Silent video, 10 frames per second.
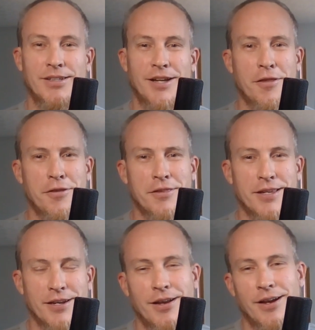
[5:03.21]
Other
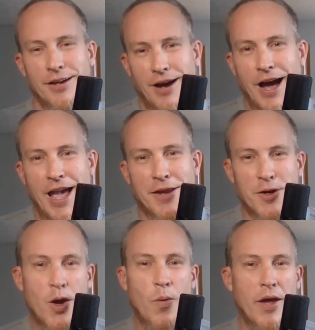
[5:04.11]
than I had
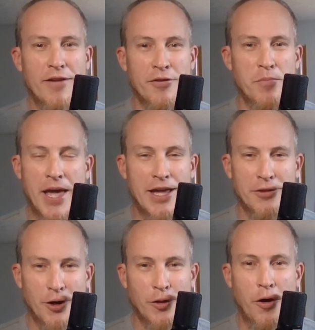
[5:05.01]
no way of obeying
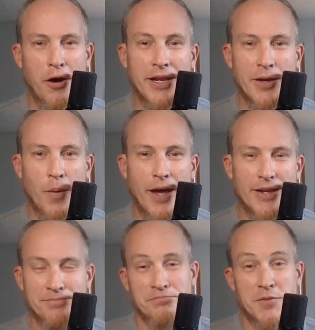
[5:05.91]
their law
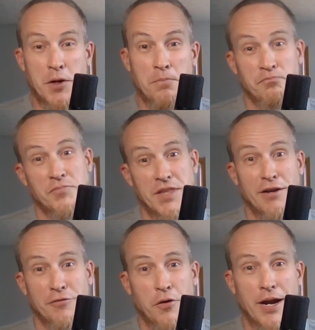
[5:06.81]
anyway, so
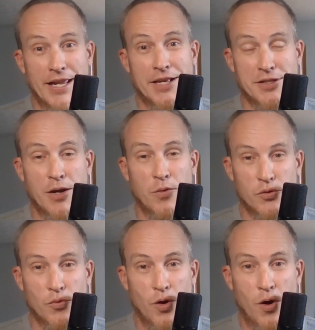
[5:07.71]
therefore I guess I
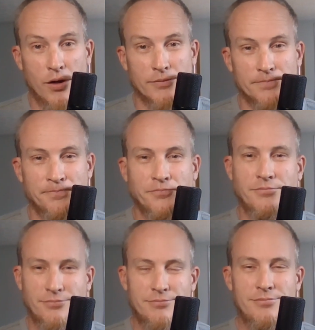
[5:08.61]
was wrong.
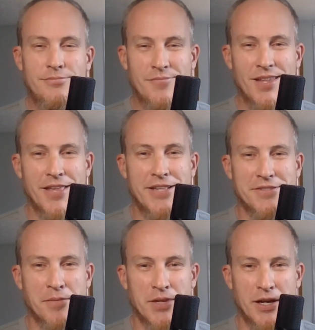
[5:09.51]
That's
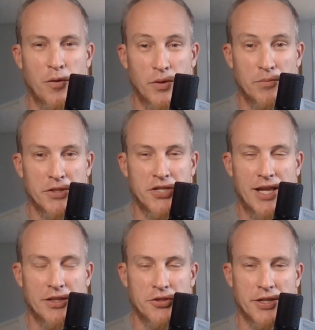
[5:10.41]
something I will be
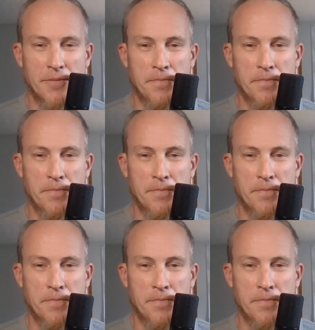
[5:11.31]
challenging.